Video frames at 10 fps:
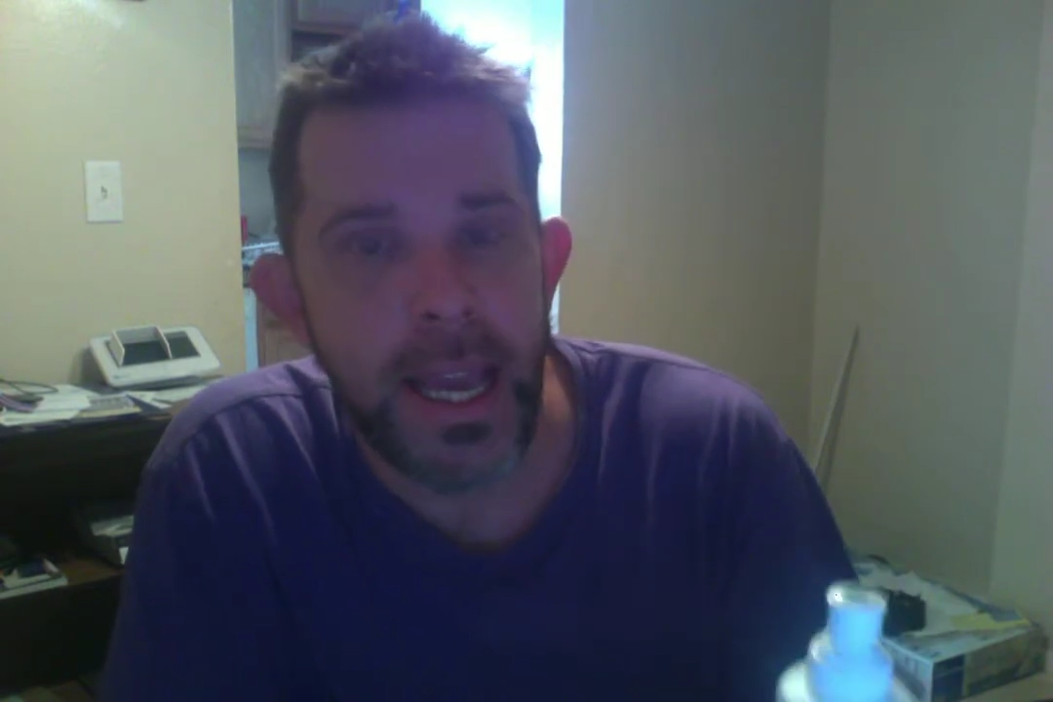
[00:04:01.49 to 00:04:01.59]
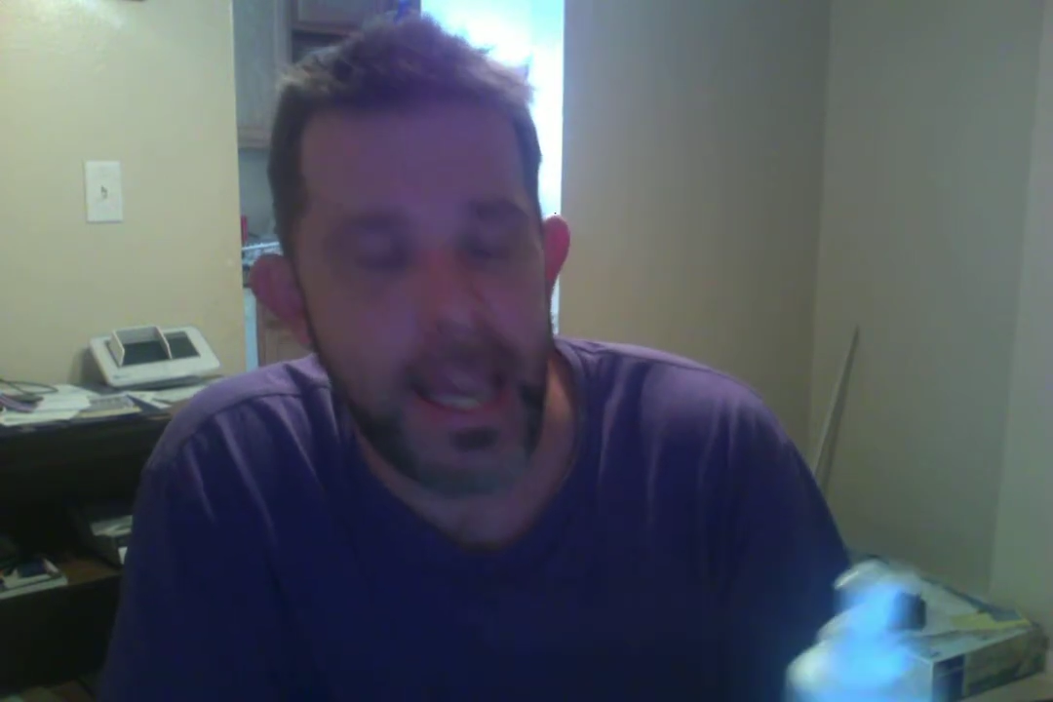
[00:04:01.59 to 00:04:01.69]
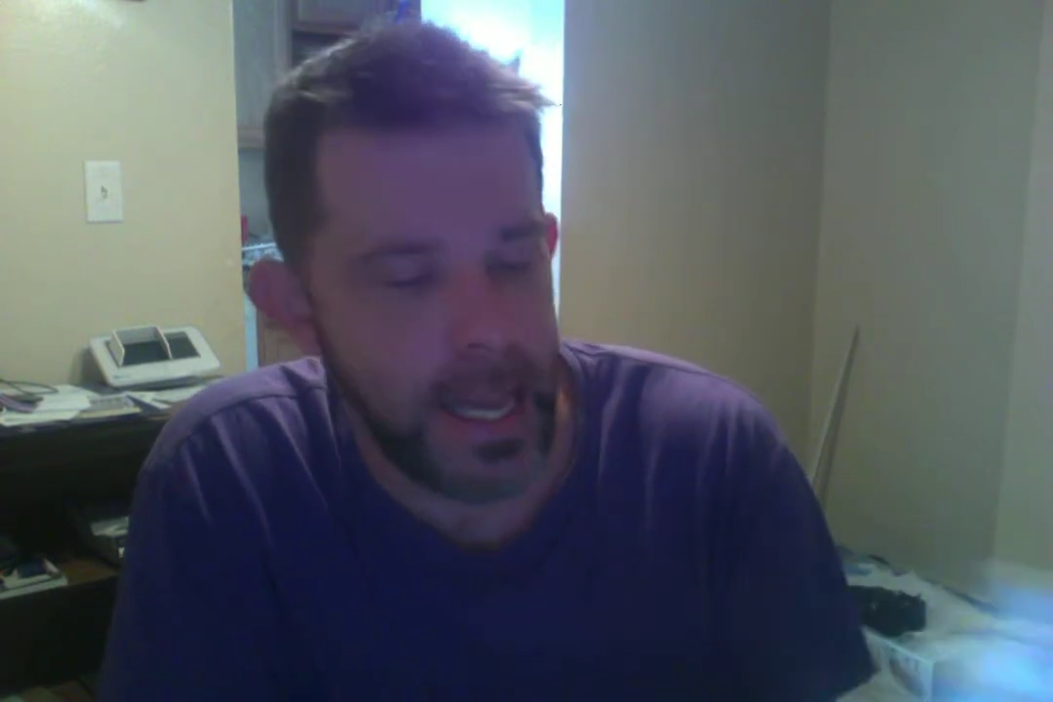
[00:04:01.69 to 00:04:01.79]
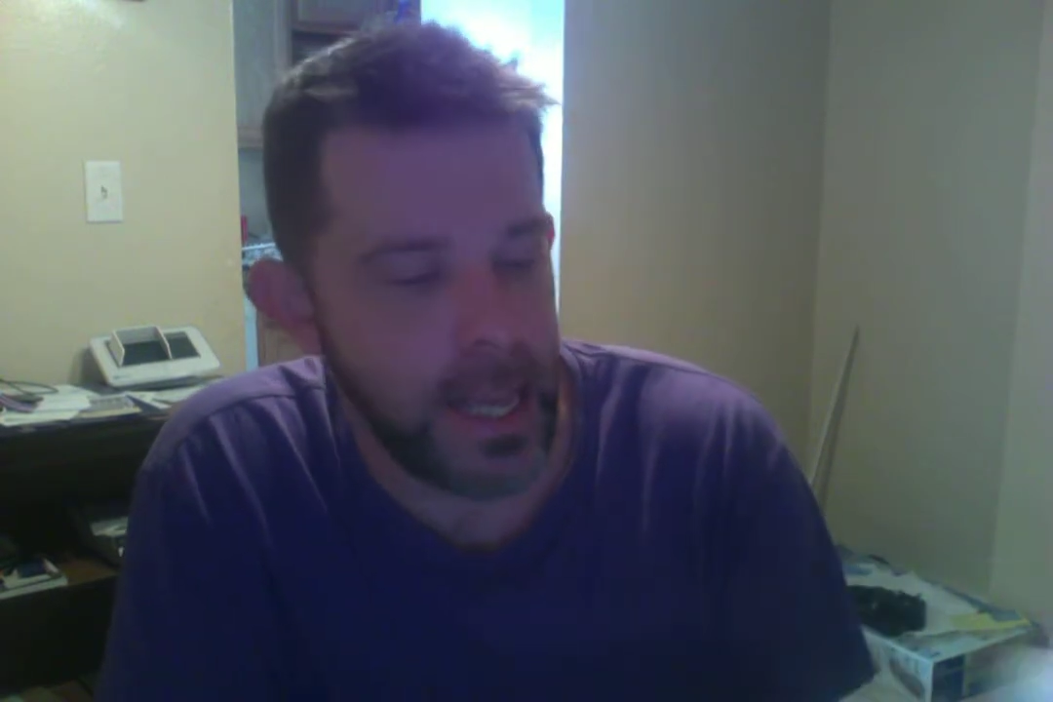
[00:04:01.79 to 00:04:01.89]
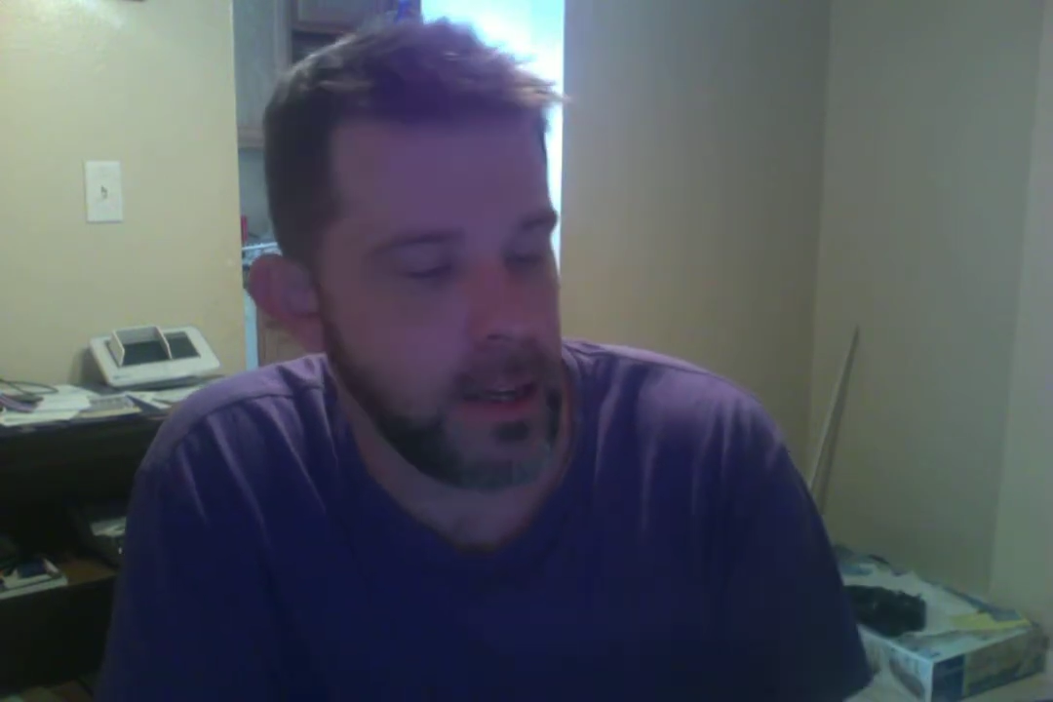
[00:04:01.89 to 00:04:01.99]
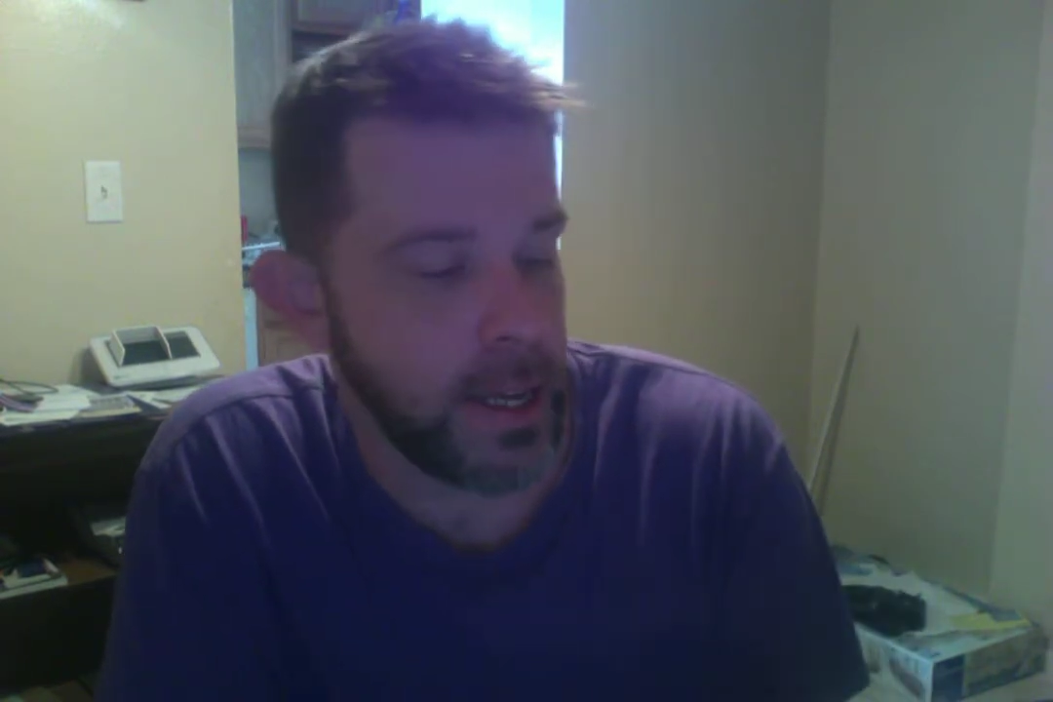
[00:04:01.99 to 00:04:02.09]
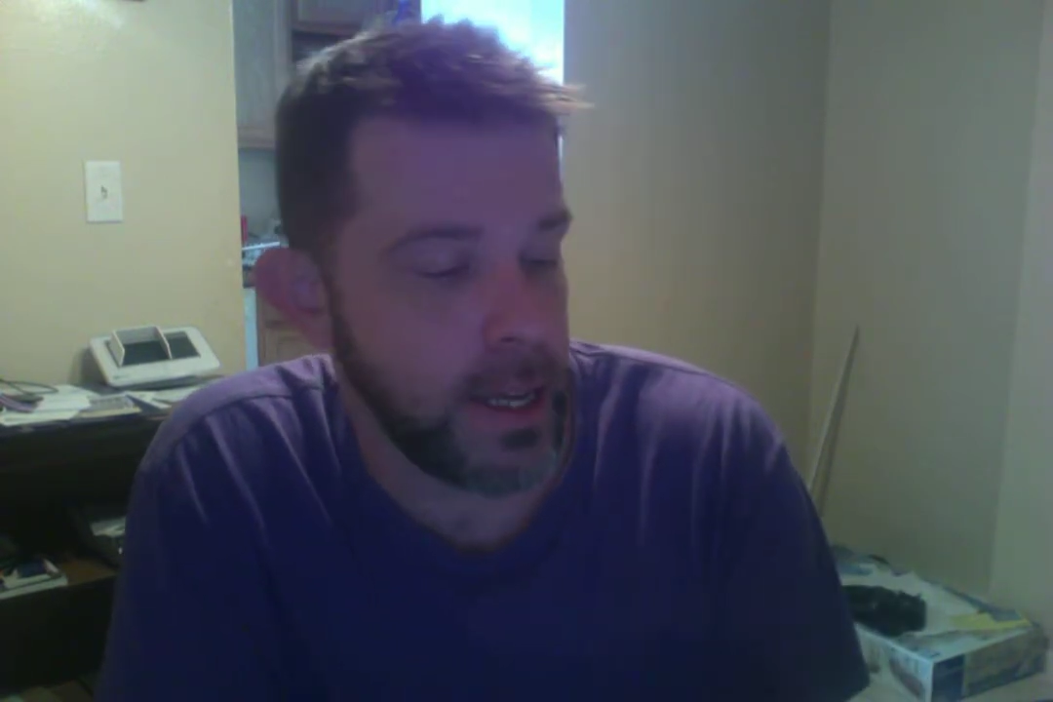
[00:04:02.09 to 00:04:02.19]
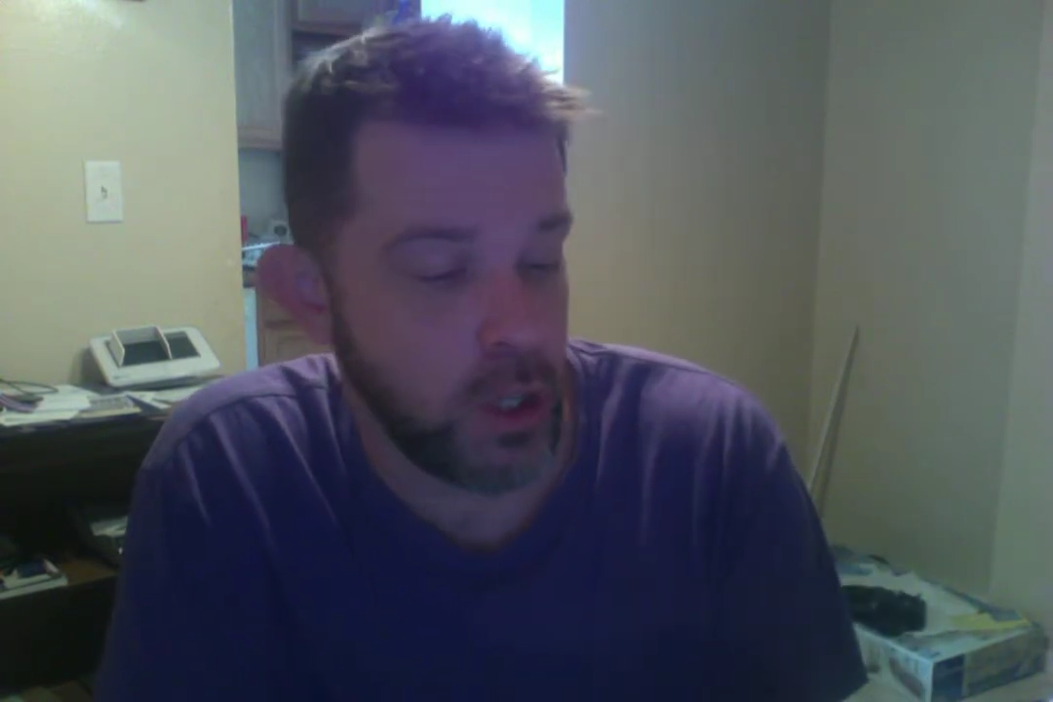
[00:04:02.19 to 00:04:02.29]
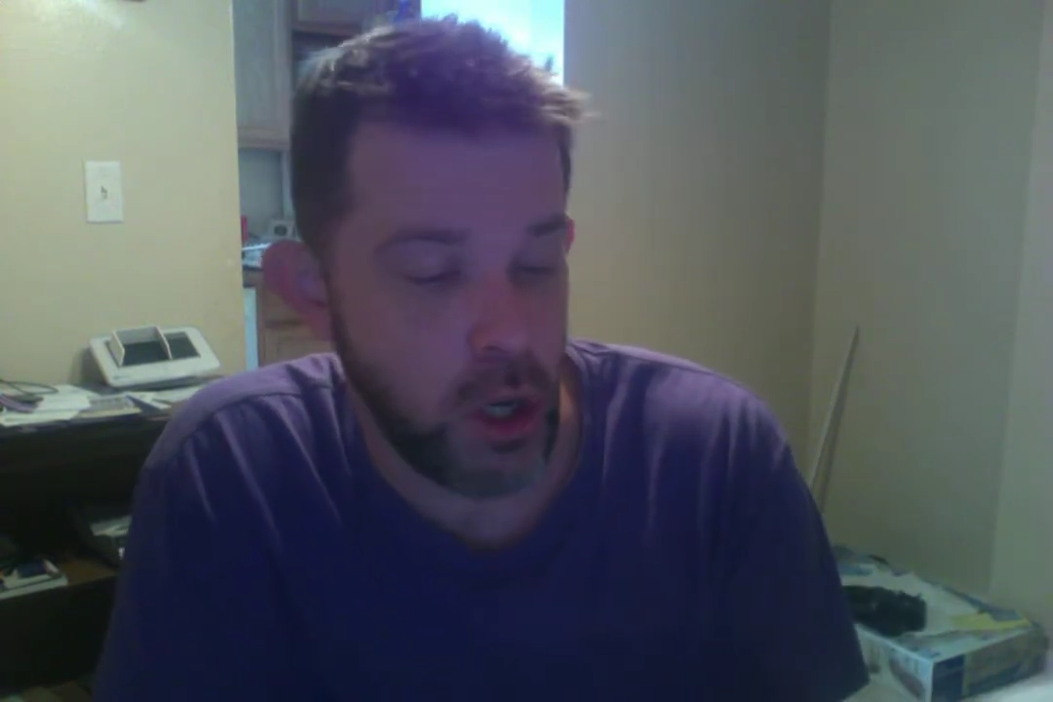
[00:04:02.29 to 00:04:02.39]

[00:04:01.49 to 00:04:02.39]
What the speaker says: It is